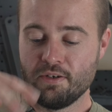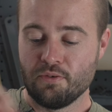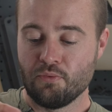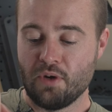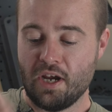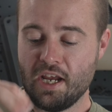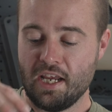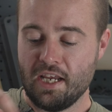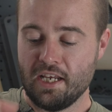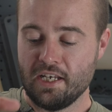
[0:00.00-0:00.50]

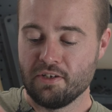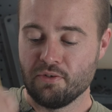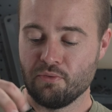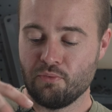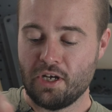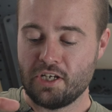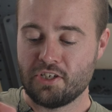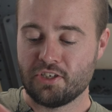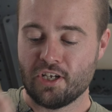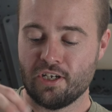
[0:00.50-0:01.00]
When
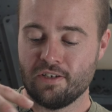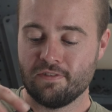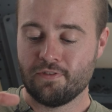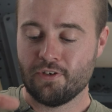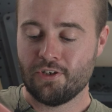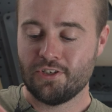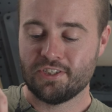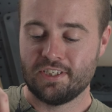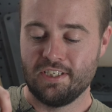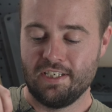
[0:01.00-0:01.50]
Wedgetail
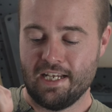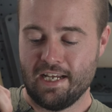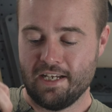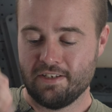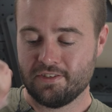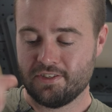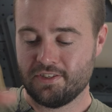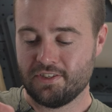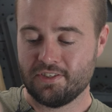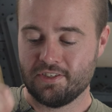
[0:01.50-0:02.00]
first
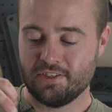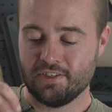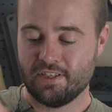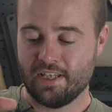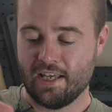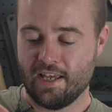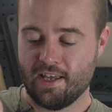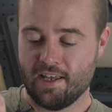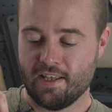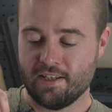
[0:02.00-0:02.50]
announced
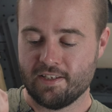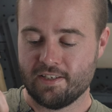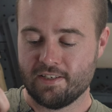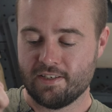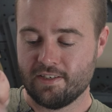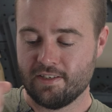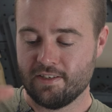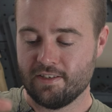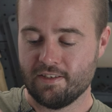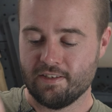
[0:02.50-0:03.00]

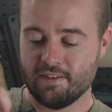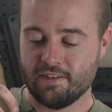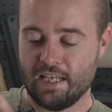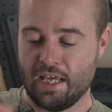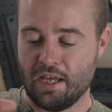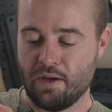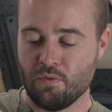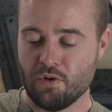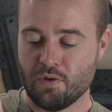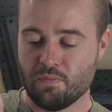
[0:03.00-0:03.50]
that
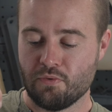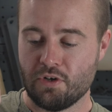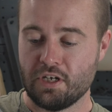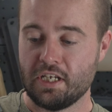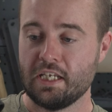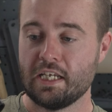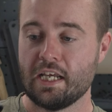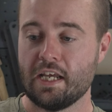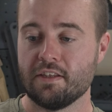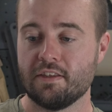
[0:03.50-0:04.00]
they were
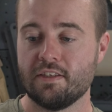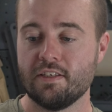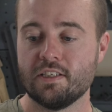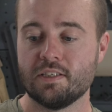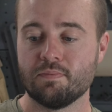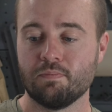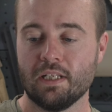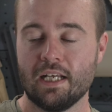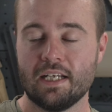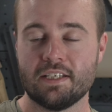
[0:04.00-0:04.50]
bringing out
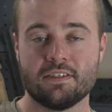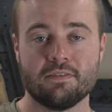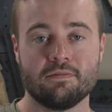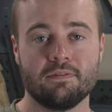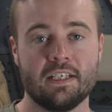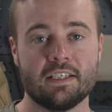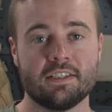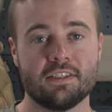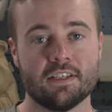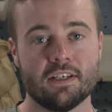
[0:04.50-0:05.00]
this blast
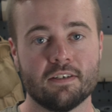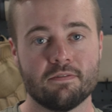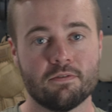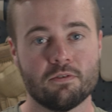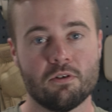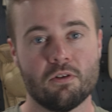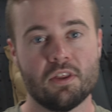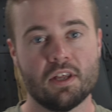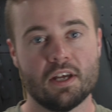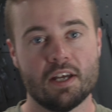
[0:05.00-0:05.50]
deflector
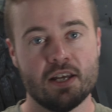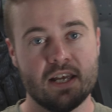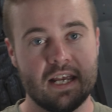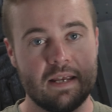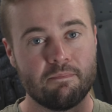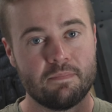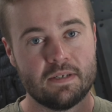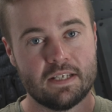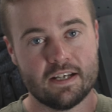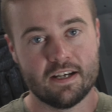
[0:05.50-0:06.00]
for the
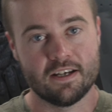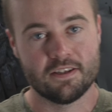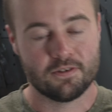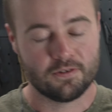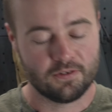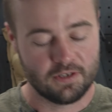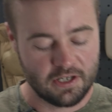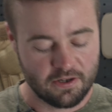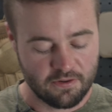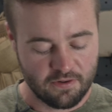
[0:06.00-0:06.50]

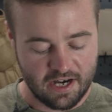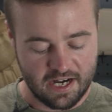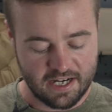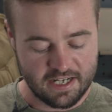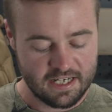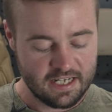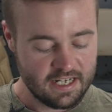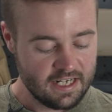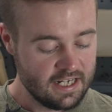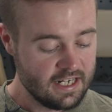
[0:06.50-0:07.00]

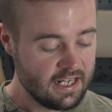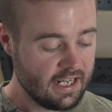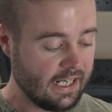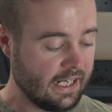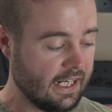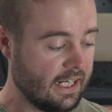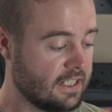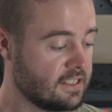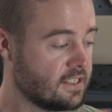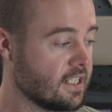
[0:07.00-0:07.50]
MPR308
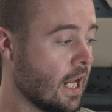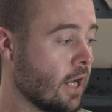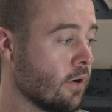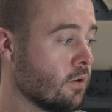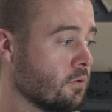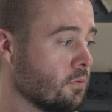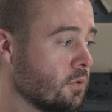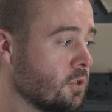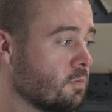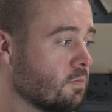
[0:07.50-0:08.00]
and
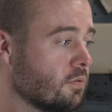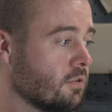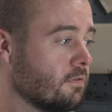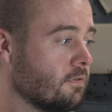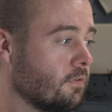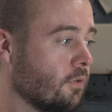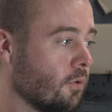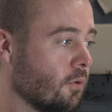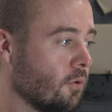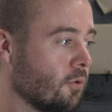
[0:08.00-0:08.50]
how it would
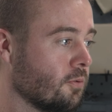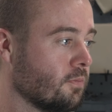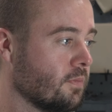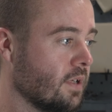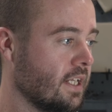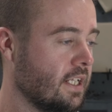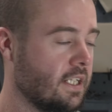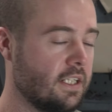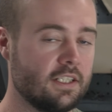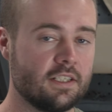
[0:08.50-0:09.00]
perform
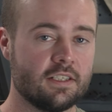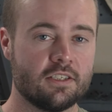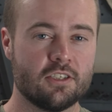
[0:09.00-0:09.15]
in